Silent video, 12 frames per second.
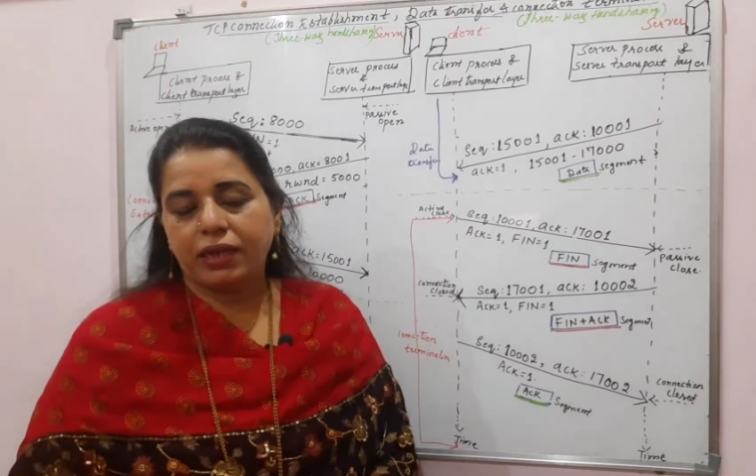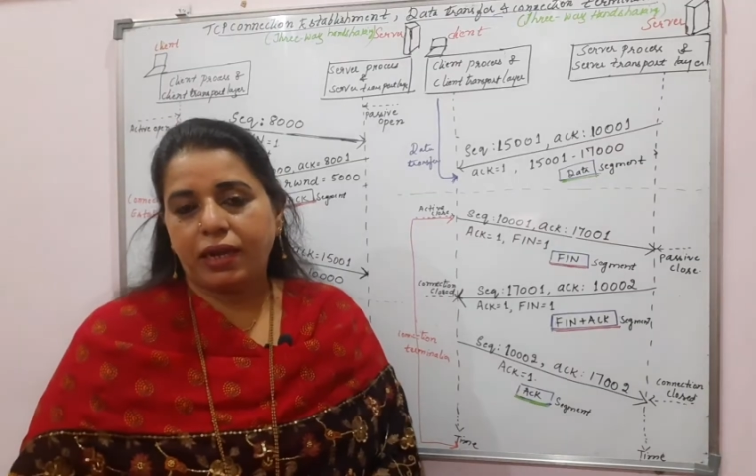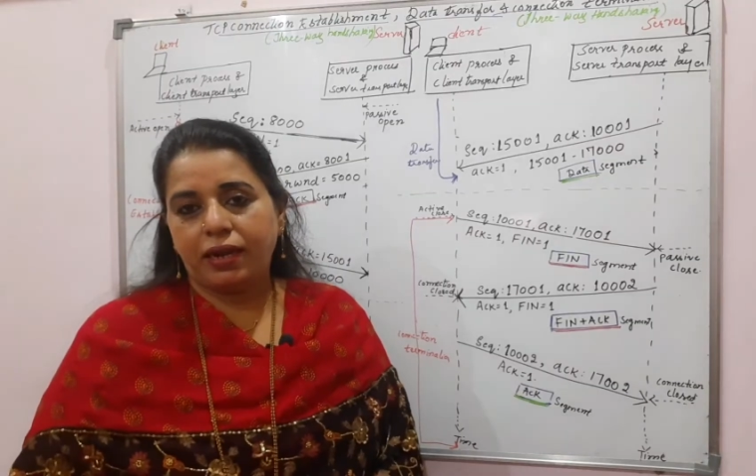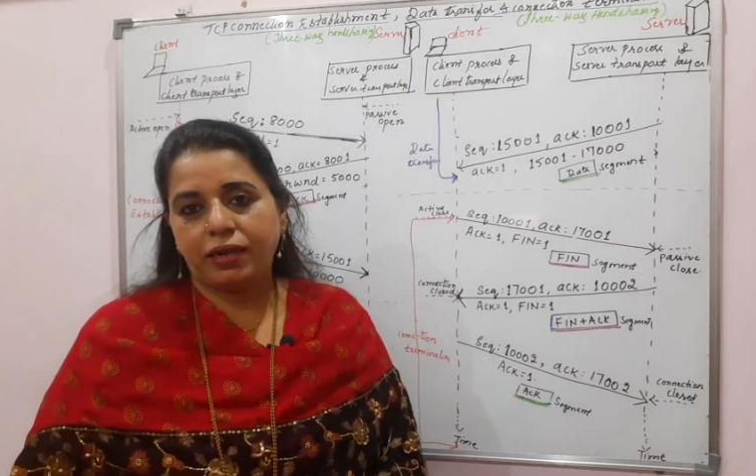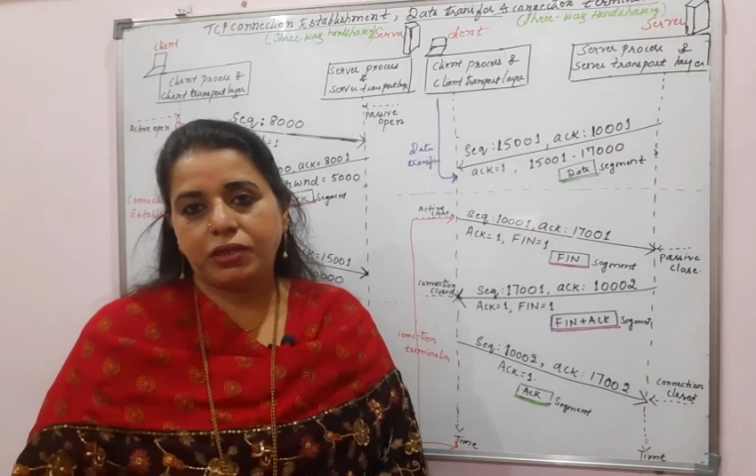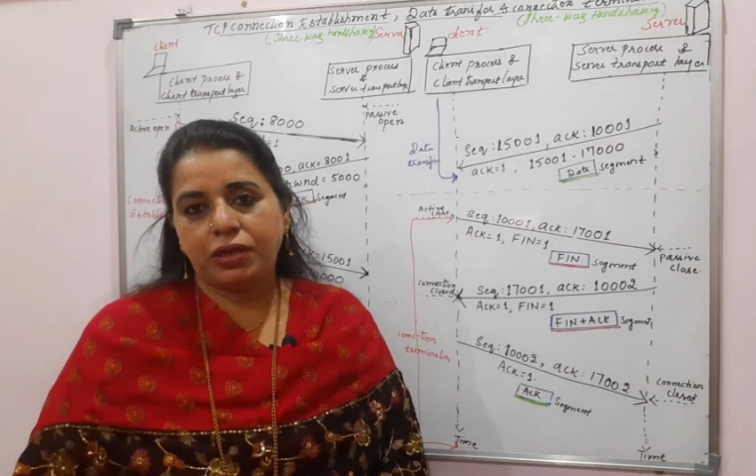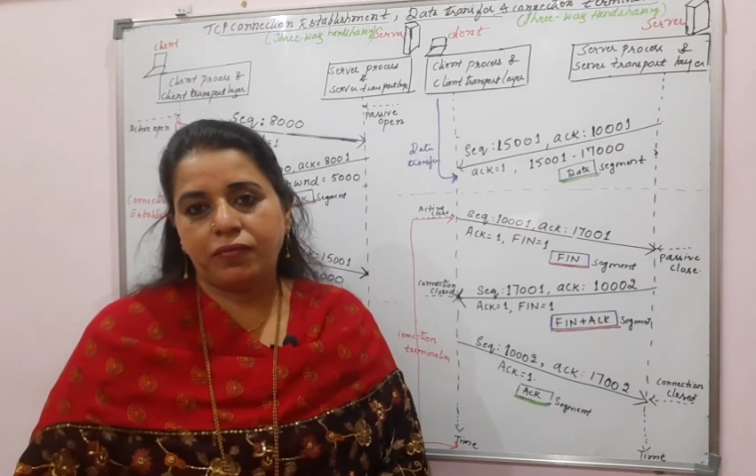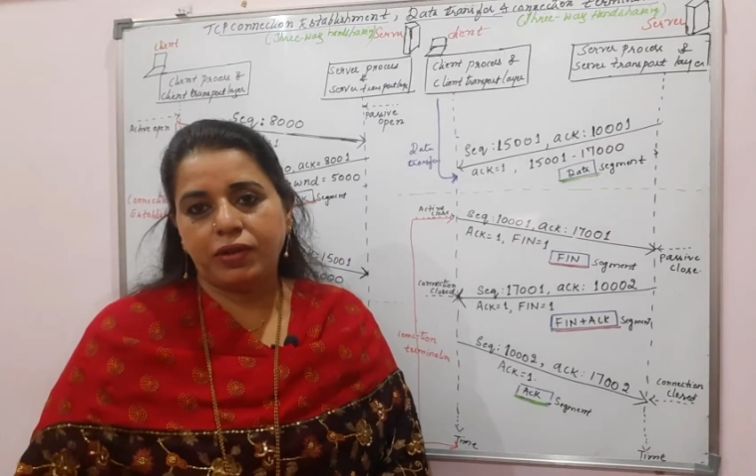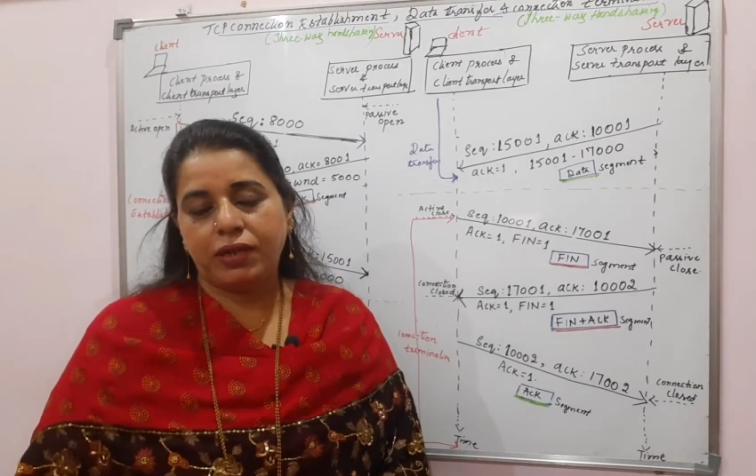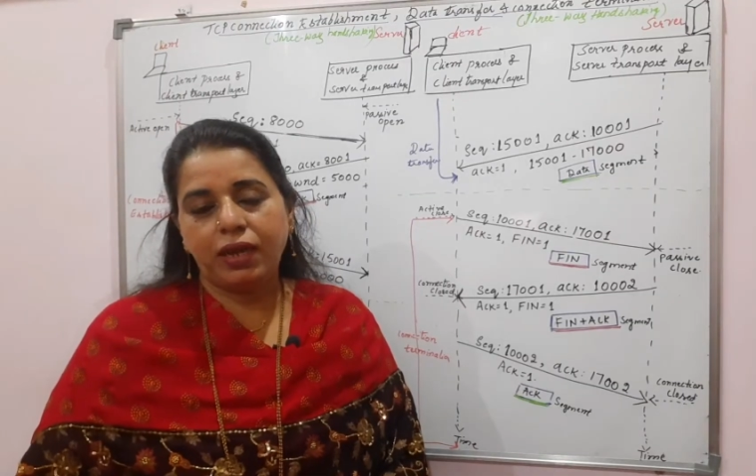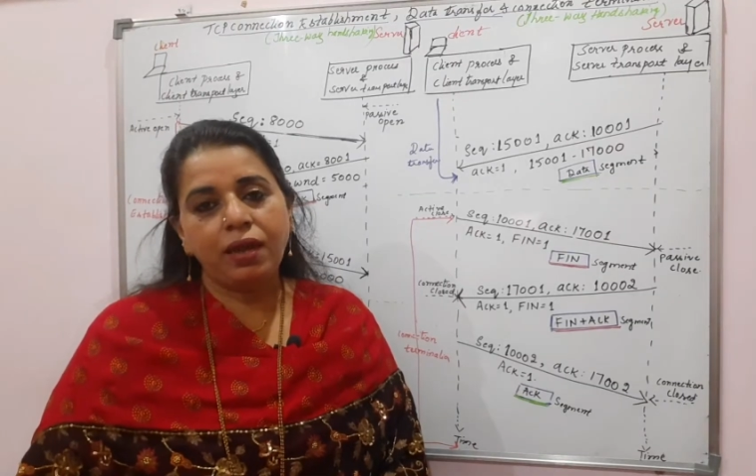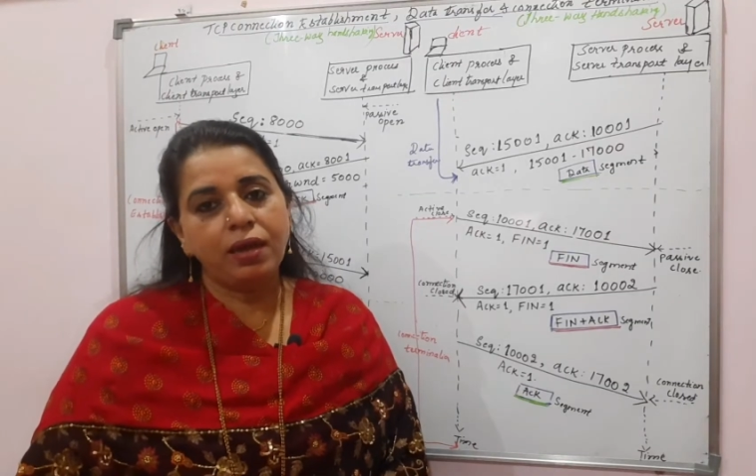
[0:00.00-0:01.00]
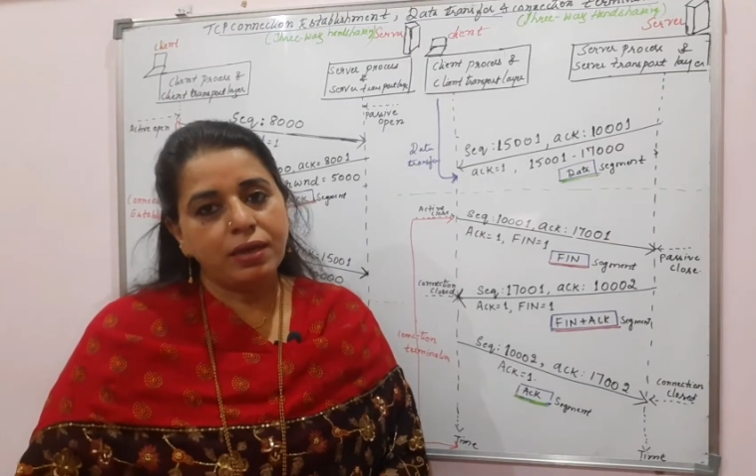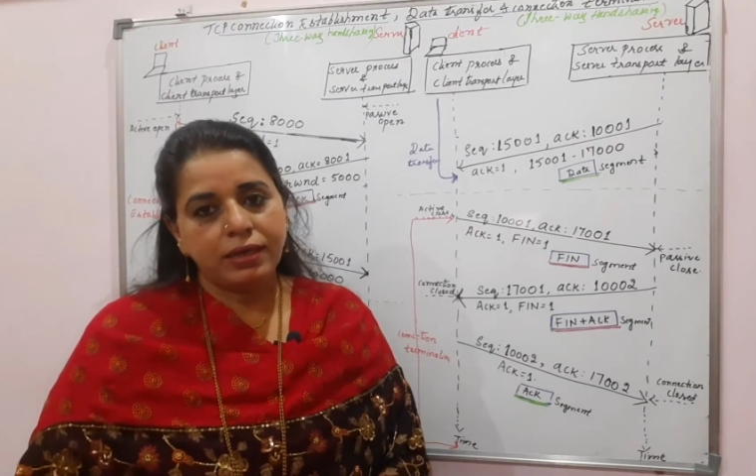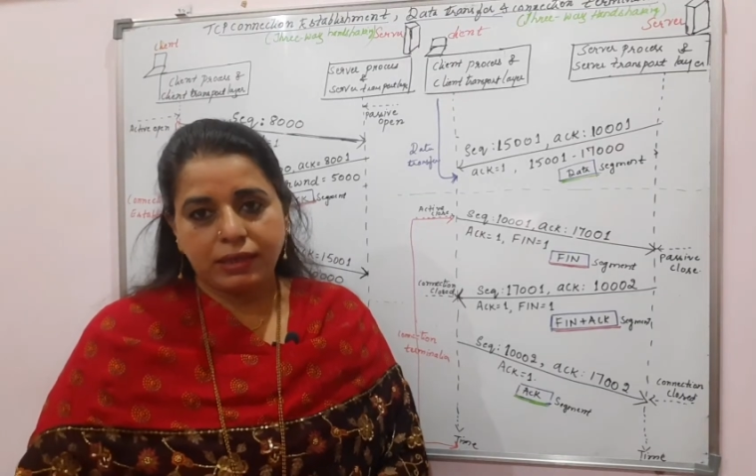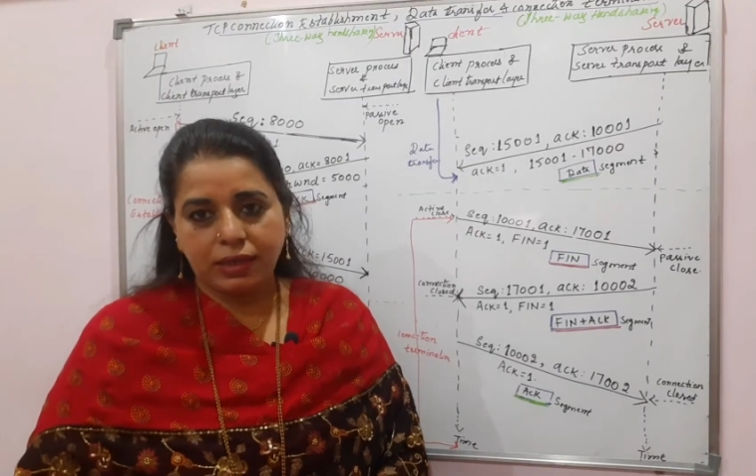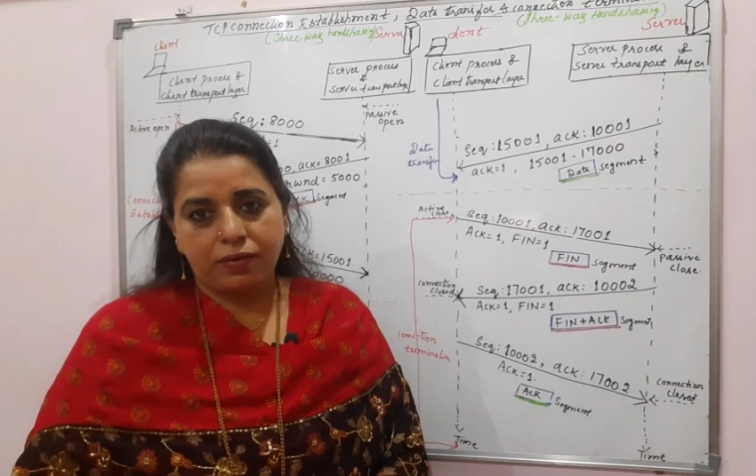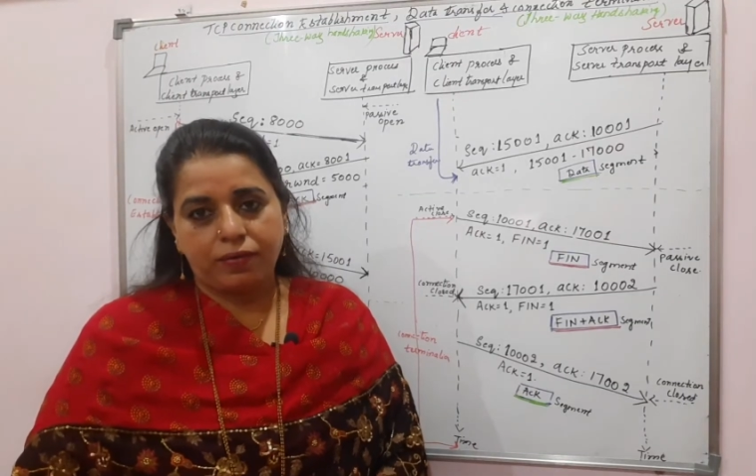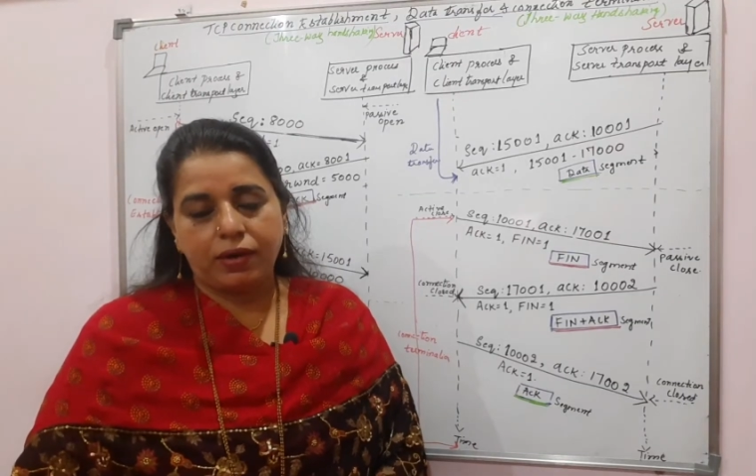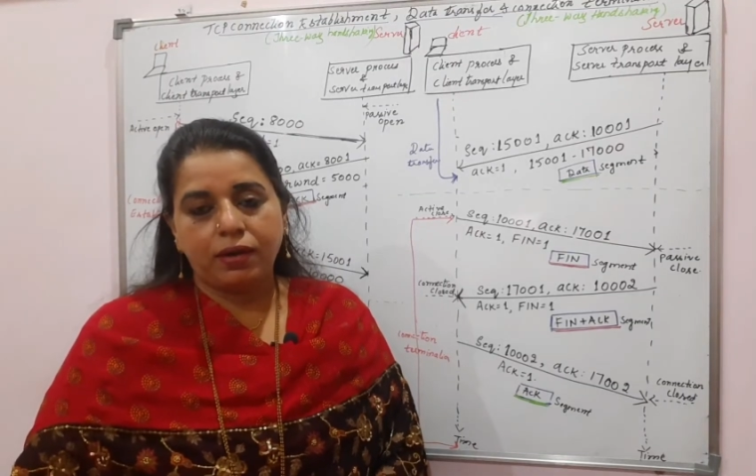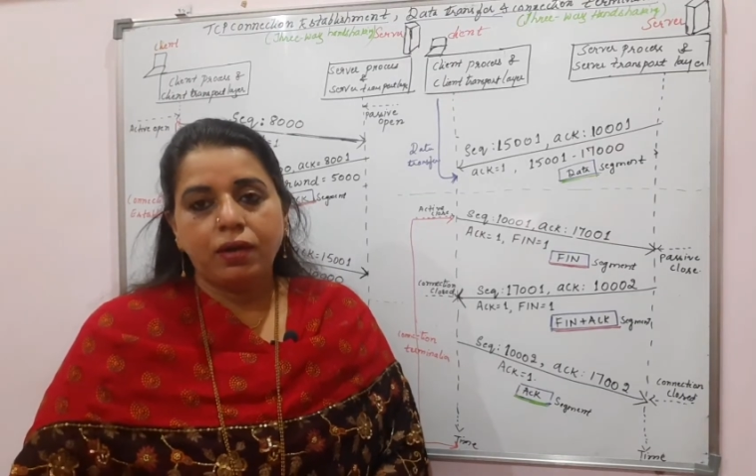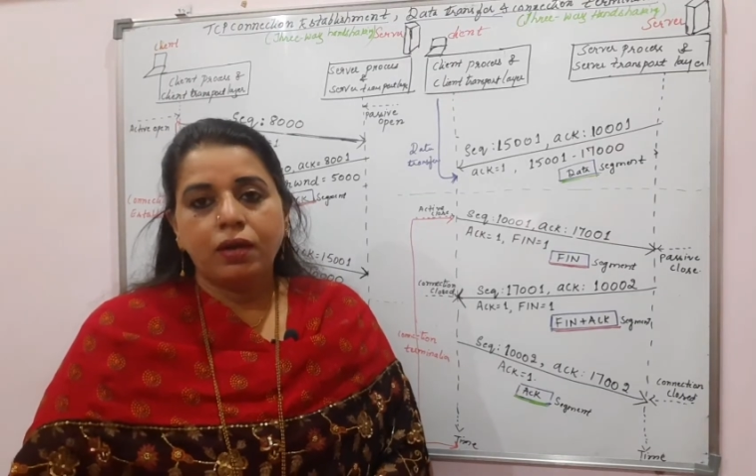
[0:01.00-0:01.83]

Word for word: connection with the server.